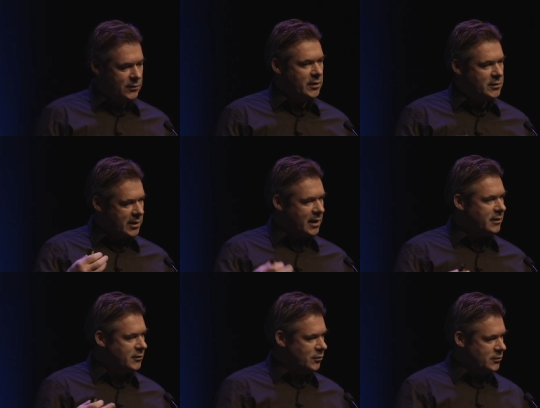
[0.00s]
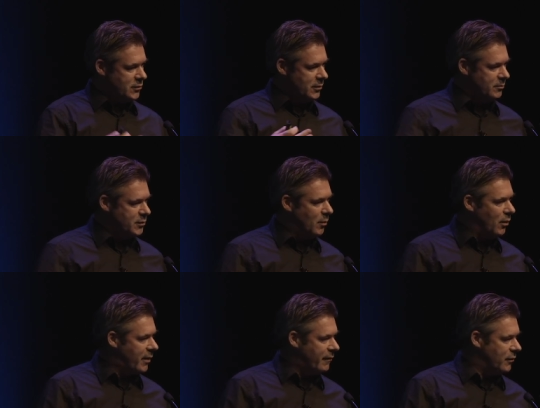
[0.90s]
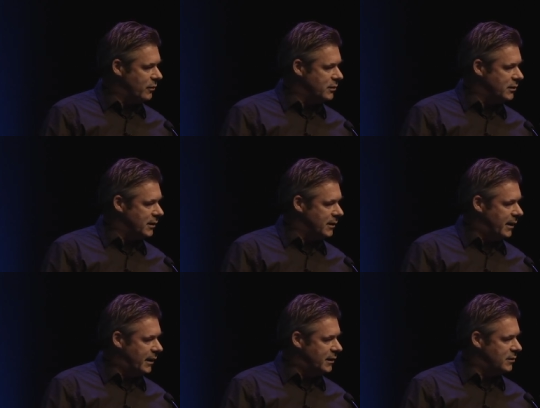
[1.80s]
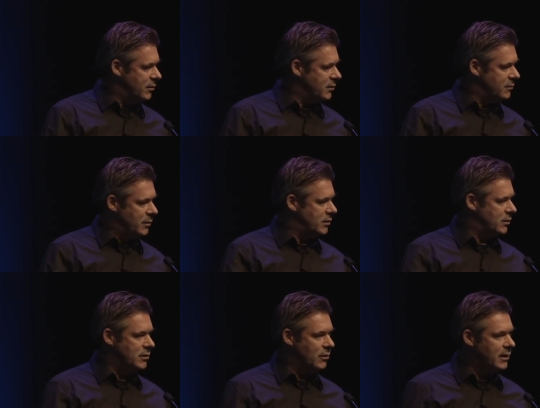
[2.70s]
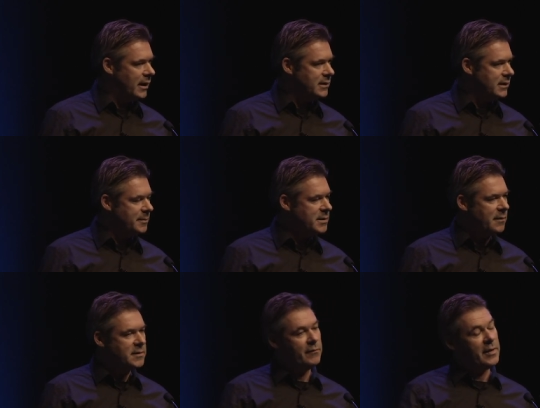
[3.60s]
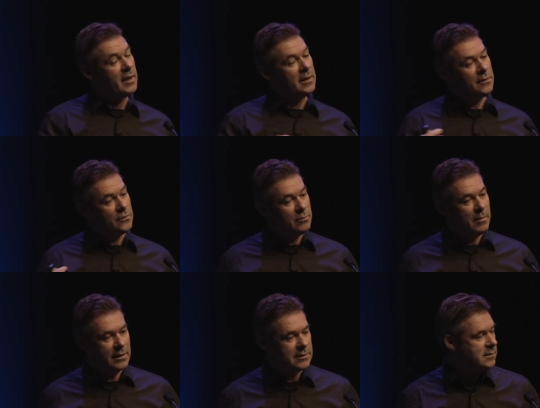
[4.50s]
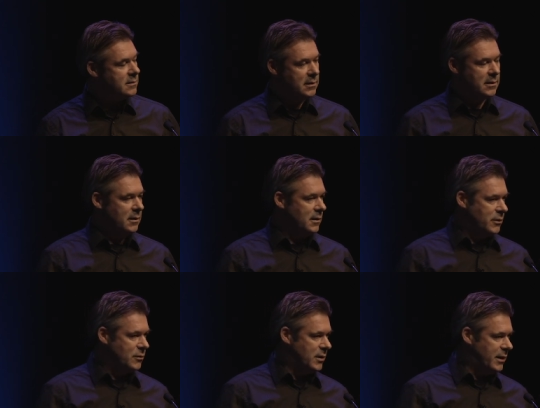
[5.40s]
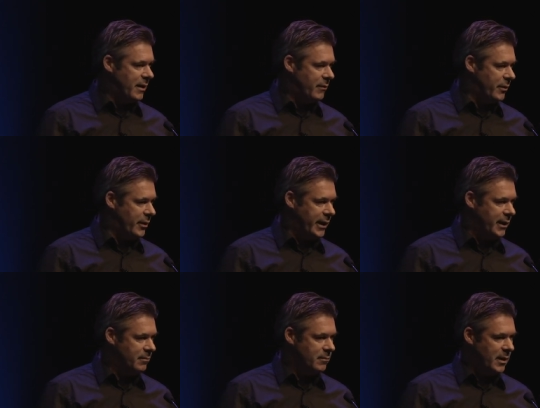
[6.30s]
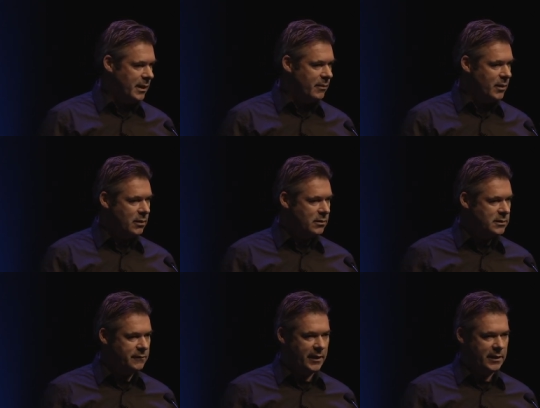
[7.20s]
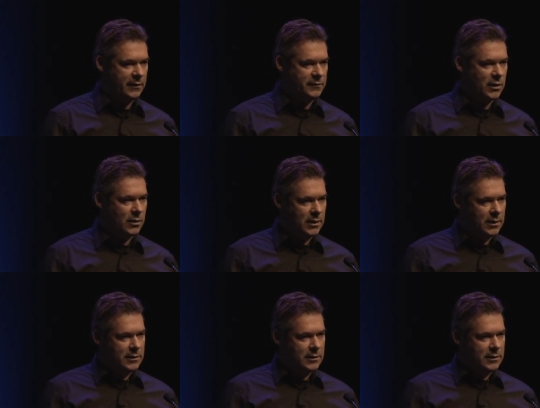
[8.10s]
there started just a um, small revolution, and these nurses were just organizing themselves. And within two months, usually they were running and they were cost effective. So